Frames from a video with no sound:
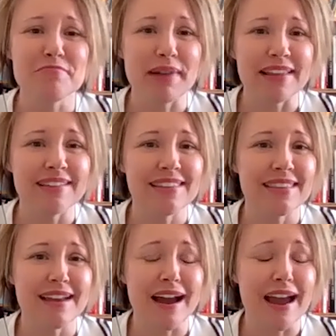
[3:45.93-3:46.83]
but
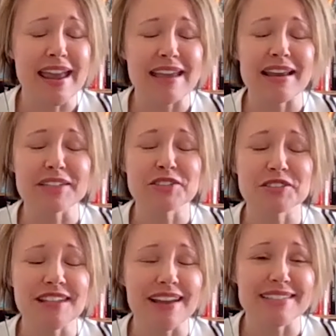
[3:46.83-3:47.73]
I hate
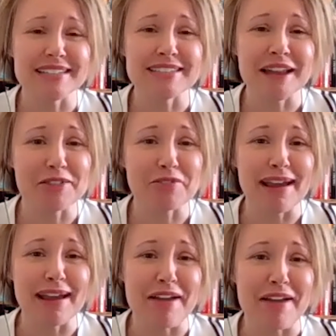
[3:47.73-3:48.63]
exercise. That's not the
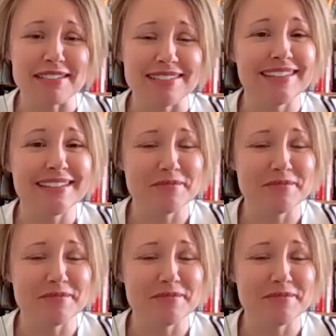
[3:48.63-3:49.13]
way I would